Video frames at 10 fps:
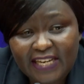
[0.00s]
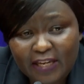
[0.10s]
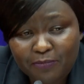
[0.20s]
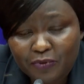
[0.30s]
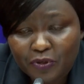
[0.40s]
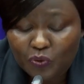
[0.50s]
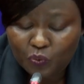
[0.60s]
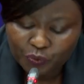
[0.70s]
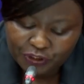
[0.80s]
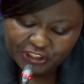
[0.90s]
time
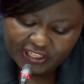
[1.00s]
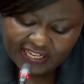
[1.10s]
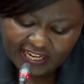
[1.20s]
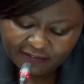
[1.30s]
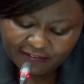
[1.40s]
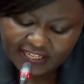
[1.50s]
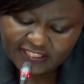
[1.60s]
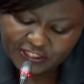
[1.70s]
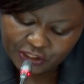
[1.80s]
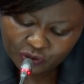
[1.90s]
we shall have a
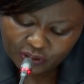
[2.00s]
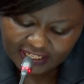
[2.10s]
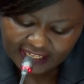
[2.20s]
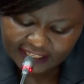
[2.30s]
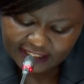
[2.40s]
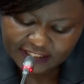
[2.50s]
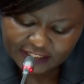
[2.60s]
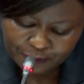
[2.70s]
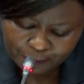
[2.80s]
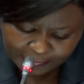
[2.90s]
single
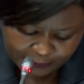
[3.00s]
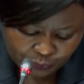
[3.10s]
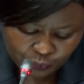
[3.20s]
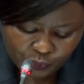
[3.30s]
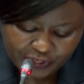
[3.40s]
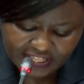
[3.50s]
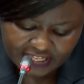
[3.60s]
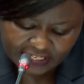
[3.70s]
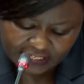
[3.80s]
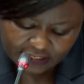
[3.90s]
currency
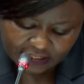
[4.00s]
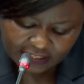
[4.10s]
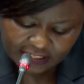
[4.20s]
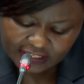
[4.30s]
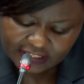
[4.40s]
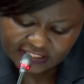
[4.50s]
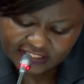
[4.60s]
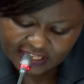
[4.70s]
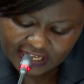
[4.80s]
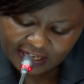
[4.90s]
within the East
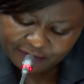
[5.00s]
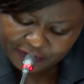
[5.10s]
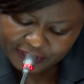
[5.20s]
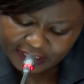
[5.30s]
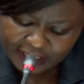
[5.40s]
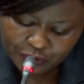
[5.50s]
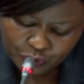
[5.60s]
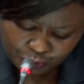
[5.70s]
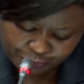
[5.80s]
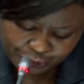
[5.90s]
African
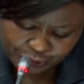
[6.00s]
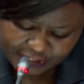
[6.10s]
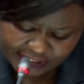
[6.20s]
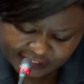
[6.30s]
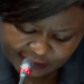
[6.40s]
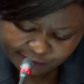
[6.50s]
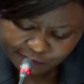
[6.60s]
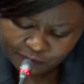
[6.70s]
community.